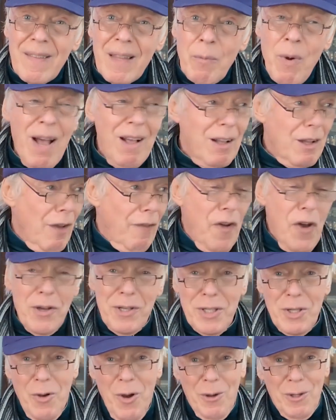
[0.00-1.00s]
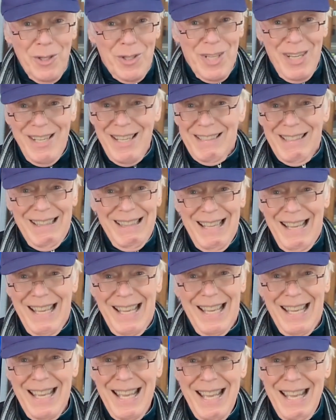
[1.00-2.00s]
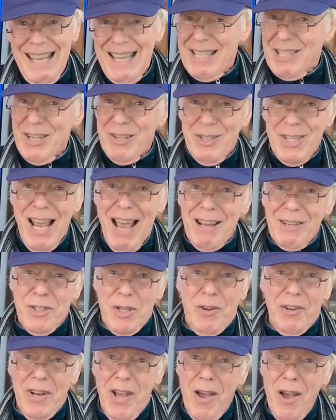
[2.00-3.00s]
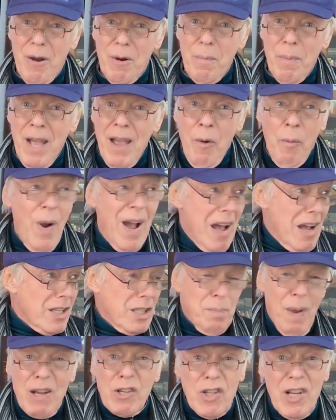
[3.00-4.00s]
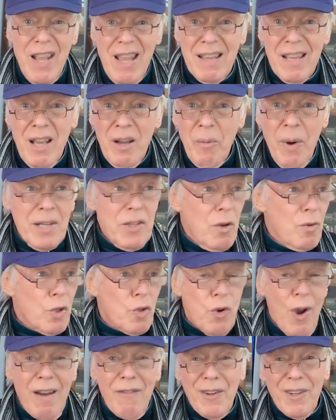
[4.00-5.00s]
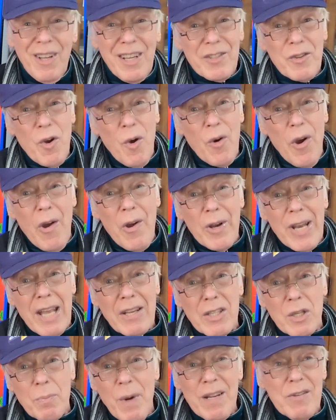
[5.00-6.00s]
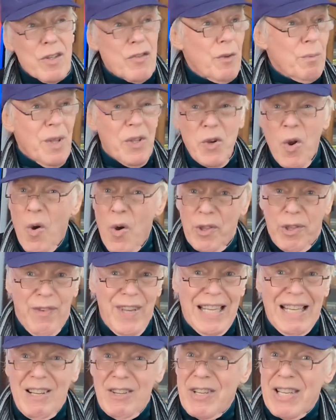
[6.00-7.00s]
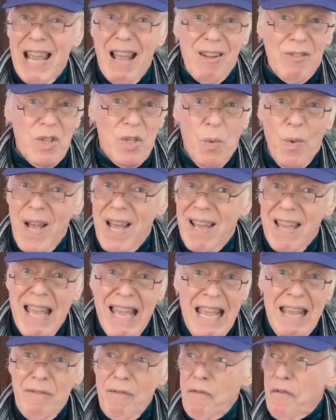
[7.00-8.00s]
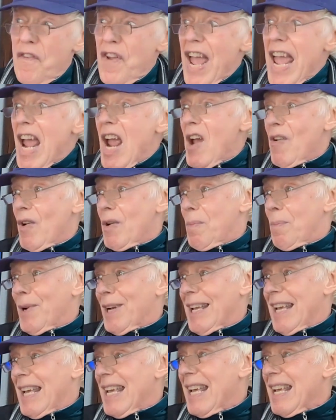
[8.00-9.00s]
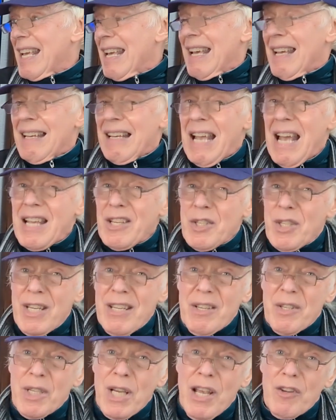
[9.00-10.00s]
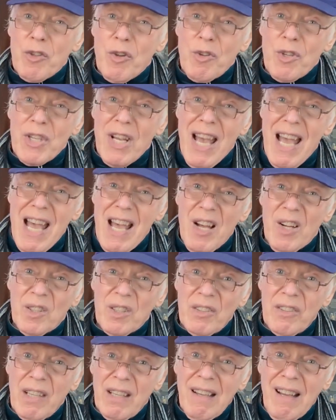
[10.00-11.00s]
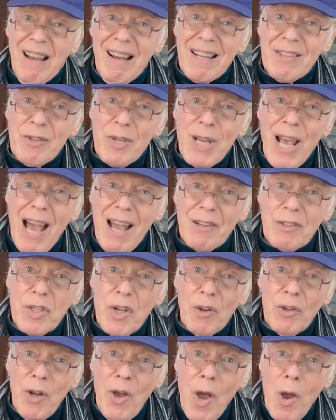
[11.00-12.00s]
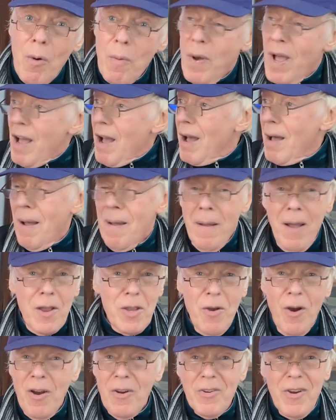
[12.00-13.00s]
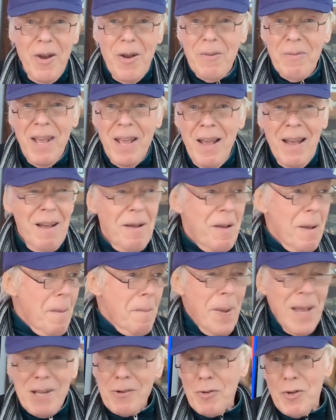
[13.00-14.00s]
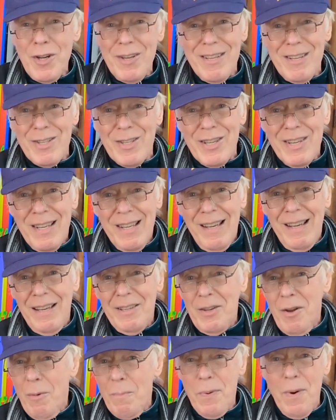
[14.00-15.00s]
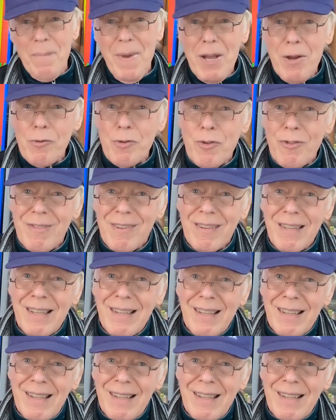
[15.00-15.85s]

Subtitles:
Well, the first call certainly is a tax on hope, especially when you travel at your own expense from the north of England down to where invariably casting sessions are held. A tax on hope. Your own pictures, your promotion.